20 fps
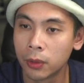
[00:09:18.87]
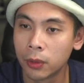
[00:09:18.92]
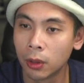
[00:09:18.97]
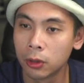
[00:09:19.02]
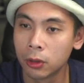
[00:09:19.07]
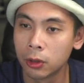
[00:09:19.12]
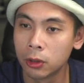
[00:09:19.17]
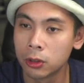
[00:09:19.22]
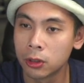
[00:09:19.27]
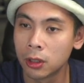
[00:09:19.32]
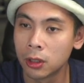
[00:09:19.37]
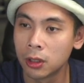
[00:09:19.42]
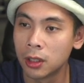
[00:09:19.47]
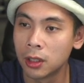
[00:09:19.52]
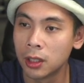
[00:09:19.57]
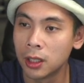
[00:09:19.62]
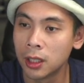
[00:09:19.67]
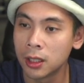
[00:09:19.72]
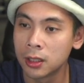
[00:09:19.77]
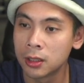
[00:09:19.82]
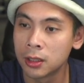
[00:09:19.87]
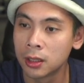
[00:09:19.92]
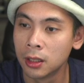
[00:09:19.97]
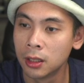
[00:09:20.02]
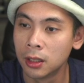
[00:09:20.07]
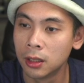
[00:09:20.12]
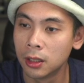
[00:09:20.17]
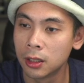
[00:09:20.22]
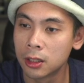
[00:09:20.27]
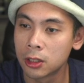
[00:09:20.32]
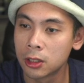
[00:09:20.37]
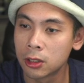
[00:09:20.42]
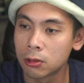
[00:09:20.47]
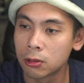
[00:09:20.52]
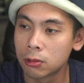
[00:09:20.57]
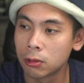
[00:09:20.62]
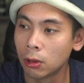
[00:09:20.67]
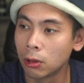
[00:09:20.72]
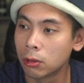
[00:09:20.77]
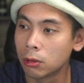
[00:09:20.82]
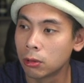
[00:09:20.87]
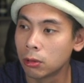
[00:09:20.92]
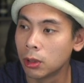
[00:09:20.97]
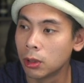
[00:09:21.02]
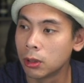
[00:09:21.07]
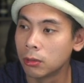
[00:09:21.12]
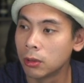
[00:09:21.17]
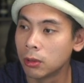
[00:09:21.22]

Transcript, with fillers: all those good things. Let's scroll through it